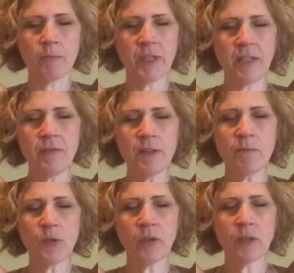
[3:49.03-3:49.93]
But
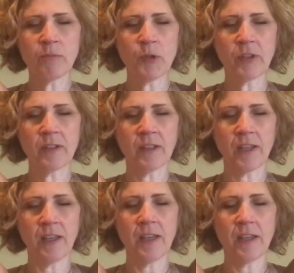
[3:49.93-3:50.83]
even more
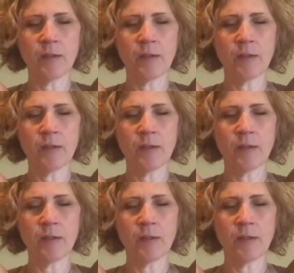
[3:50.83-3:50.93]
importantly,